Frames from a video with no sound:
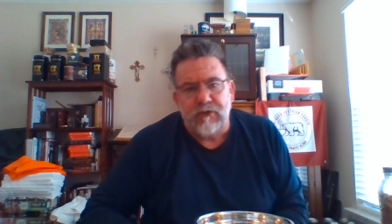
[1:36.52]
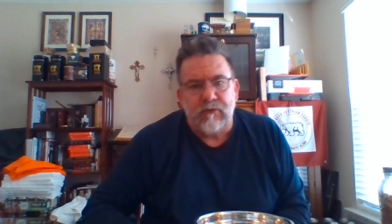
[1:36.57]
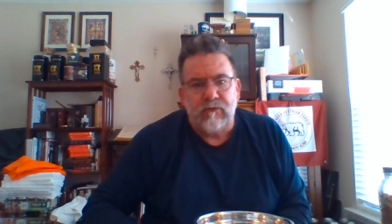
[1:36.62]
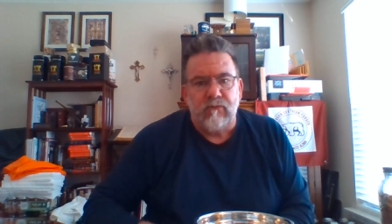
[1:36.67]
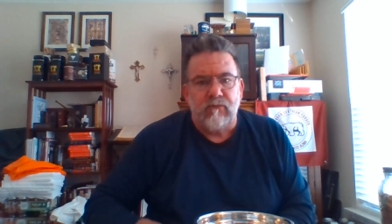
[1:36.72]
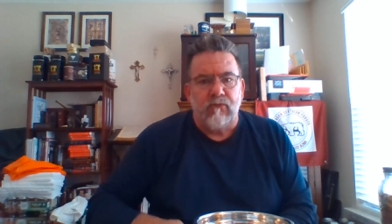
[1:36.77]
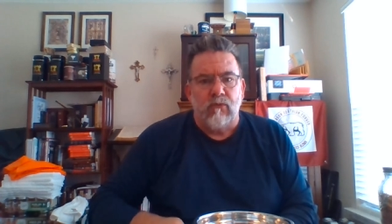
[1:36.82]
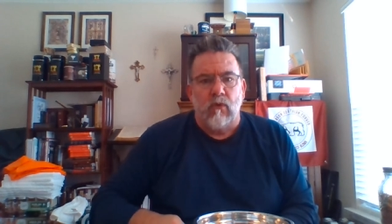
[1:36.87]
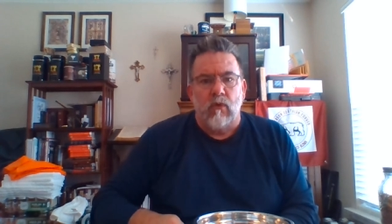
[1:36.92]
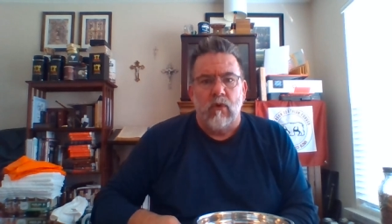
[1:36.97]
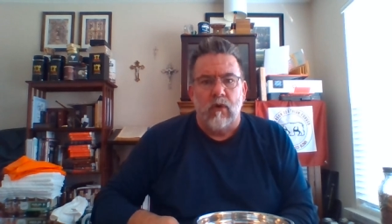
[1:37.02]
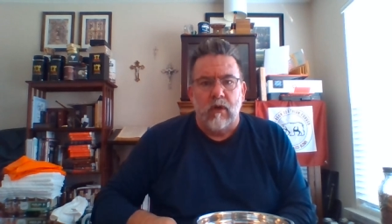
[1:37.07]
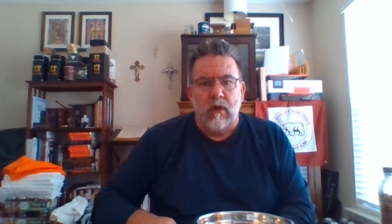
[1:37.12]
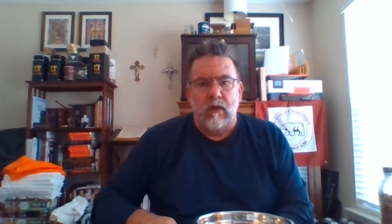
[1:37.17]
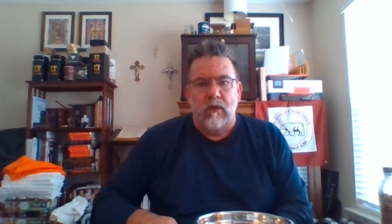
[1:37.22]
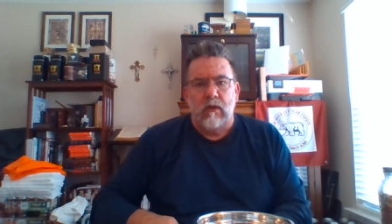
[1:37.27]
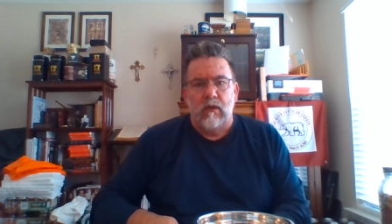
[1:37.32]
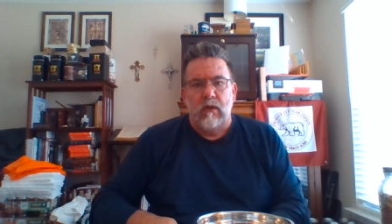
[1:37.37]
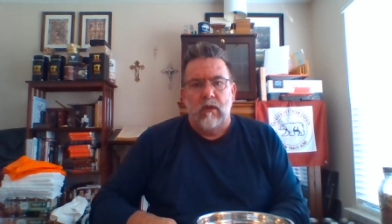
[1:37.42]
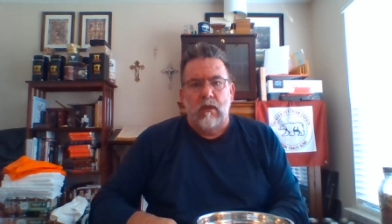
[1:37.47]
for
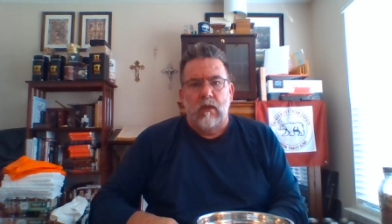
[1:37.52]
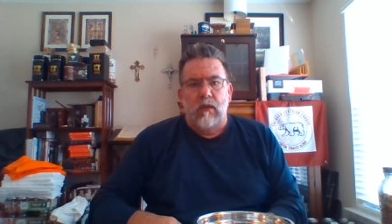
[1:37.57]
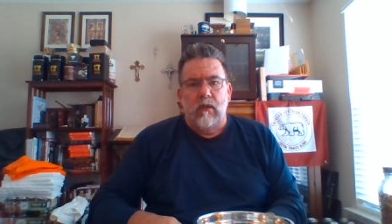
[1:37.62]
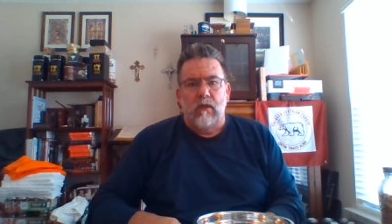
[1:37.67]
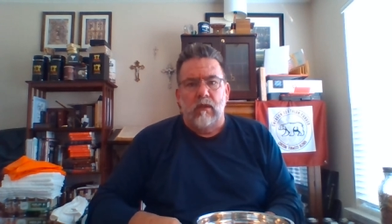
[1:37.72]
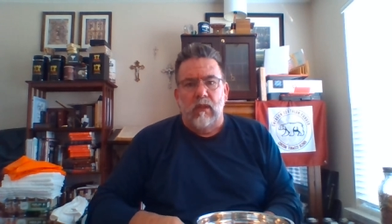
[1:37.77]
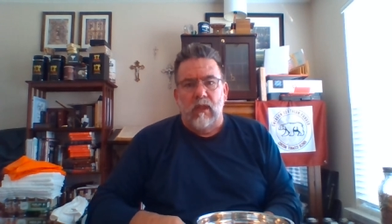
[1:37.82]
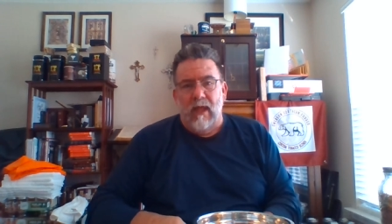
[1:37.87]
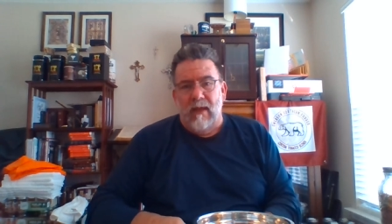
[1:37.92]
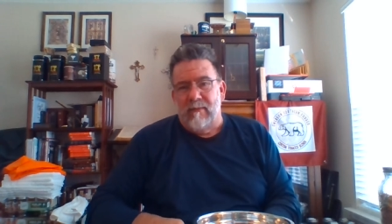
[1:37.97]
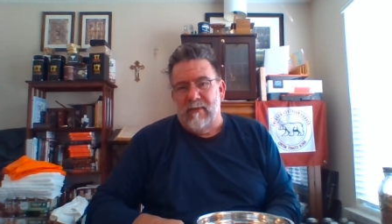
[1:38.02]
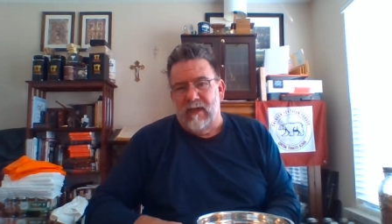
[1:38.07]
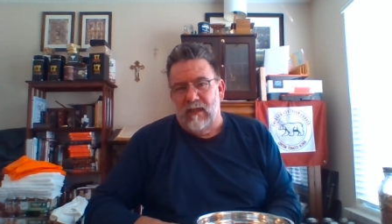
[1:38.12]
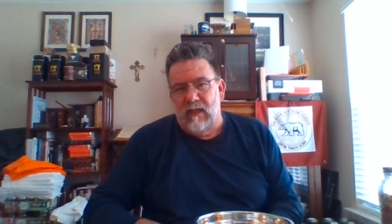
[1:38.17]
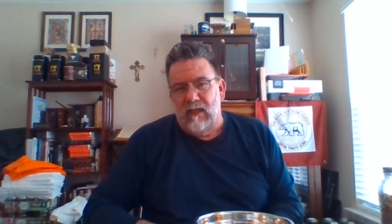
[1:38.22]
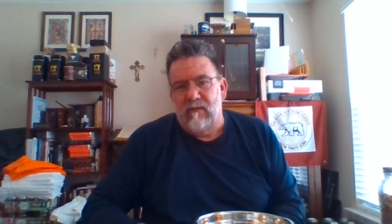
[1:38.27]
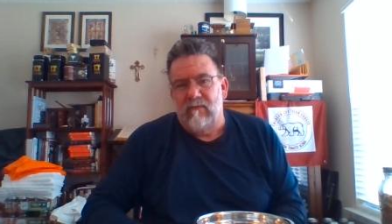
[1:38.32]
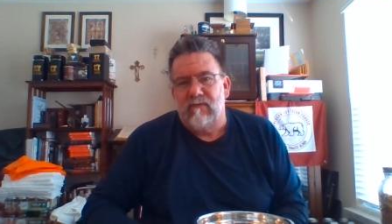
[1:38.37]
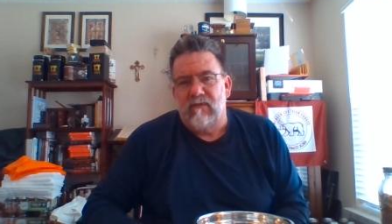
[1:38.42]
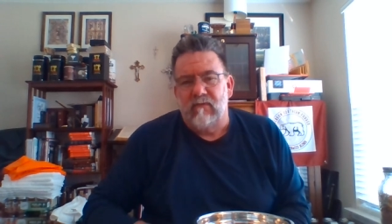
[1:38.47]
lemon
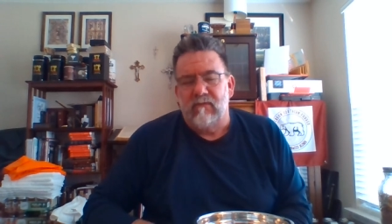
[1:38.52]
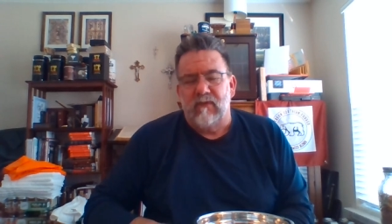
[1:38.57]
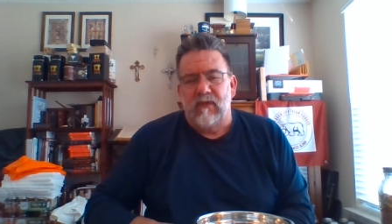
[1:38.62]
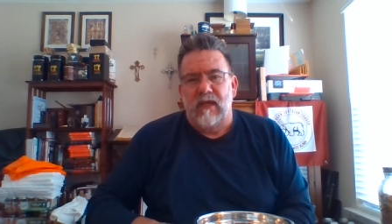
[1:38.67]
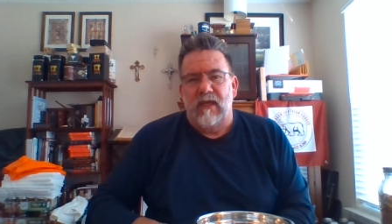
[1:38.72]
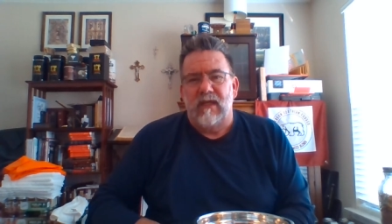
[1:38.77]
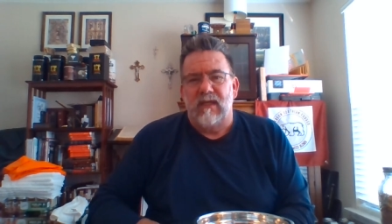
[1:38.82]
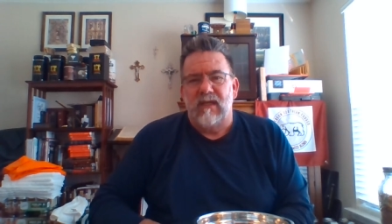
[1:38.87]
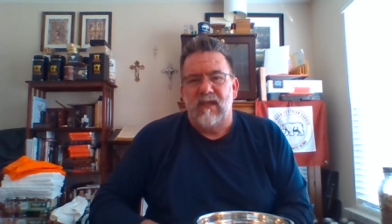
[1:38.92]
leaf of late.